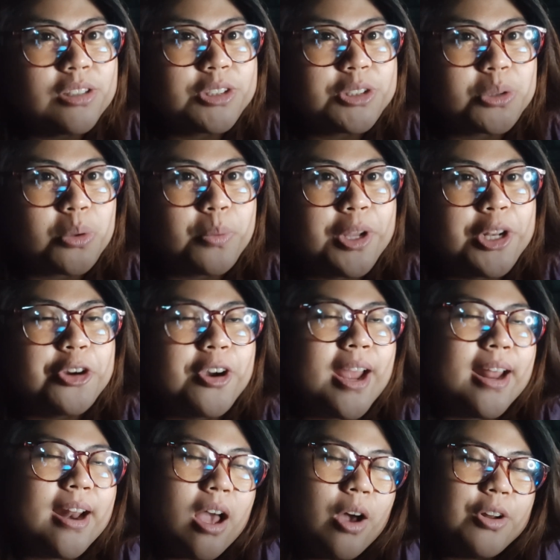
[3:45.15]
so when you
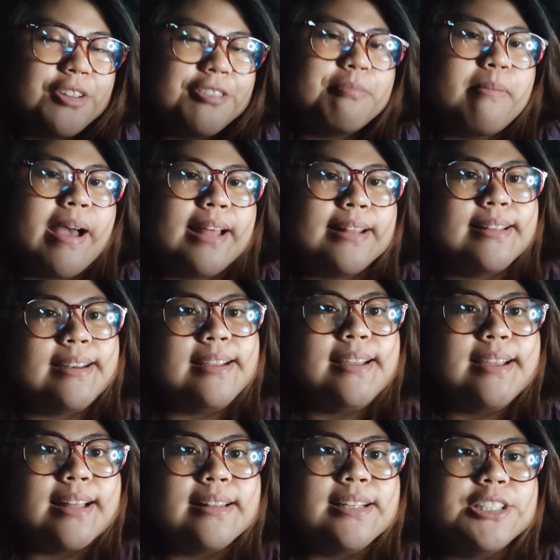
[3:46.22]
run out of battery,
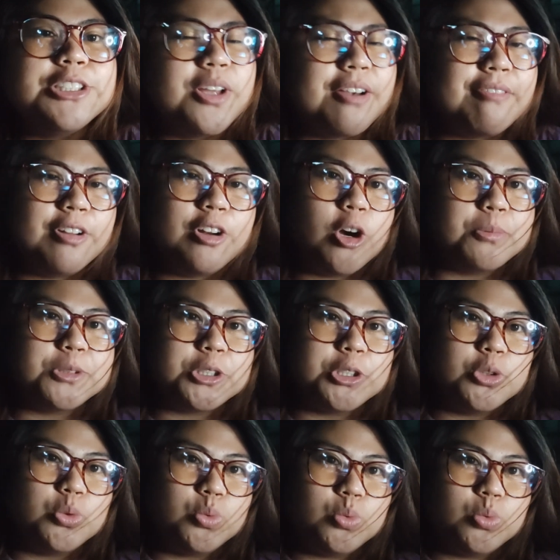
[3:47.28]
at least you have an
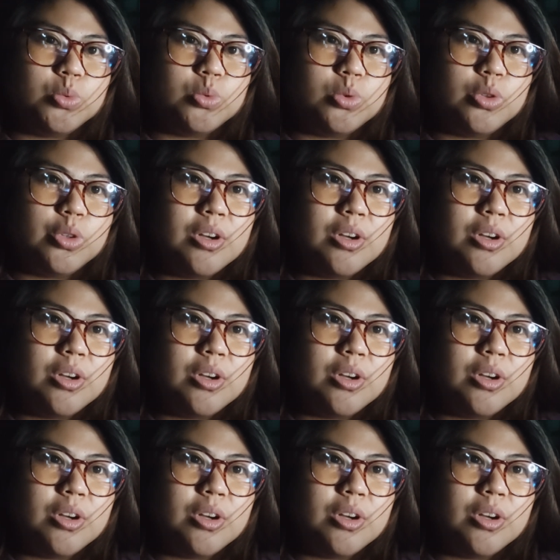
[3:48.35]
option to